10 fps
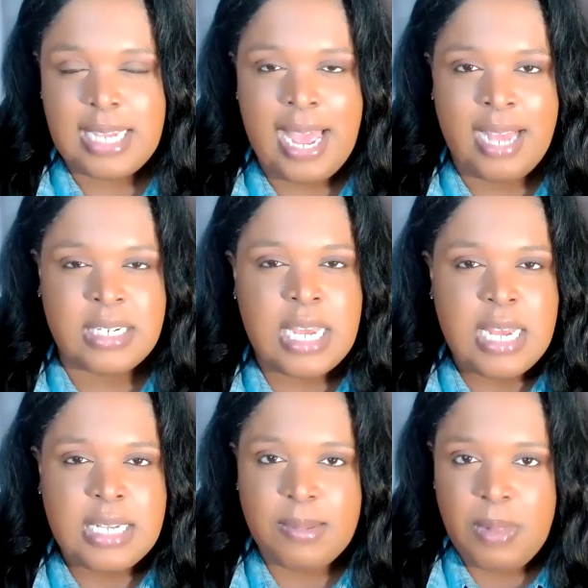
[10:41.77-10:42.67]
And
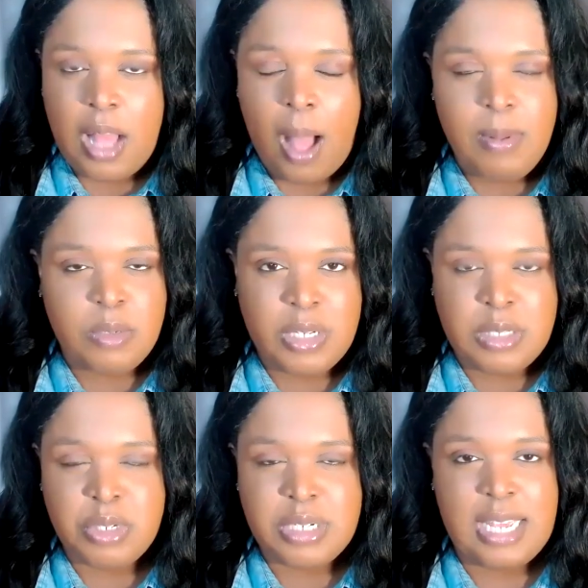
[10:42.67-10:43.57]
some of the common ones
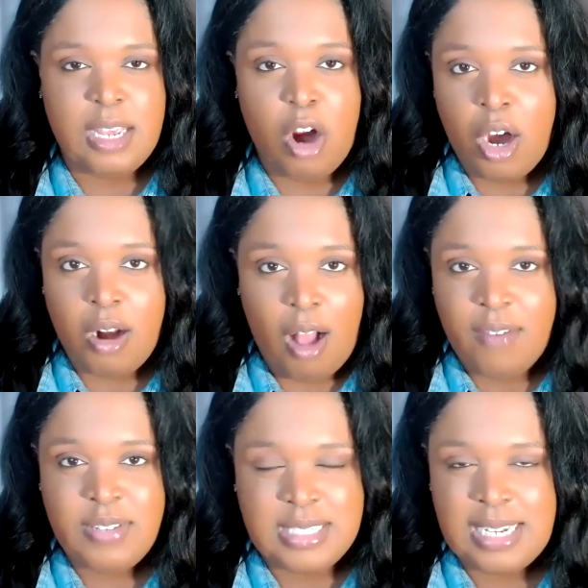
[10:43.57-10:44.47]
we're seeing are
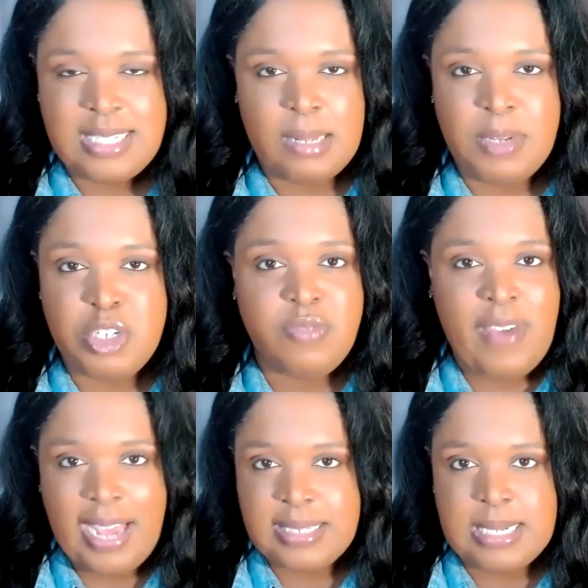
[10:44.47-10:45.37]
obviously, as I mentioned,
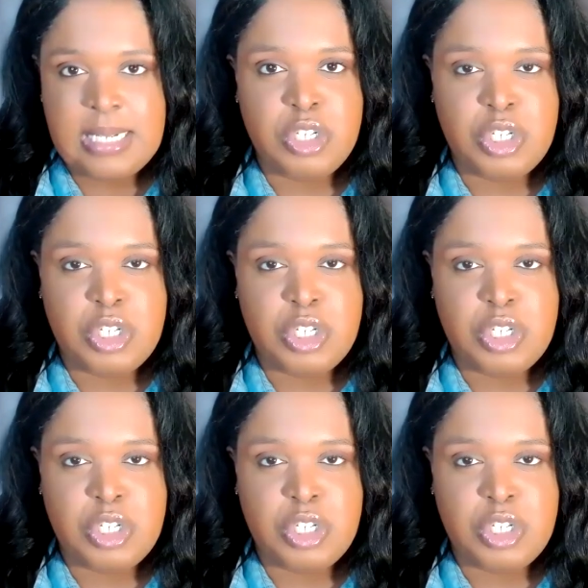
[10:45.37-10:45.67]
vaccines.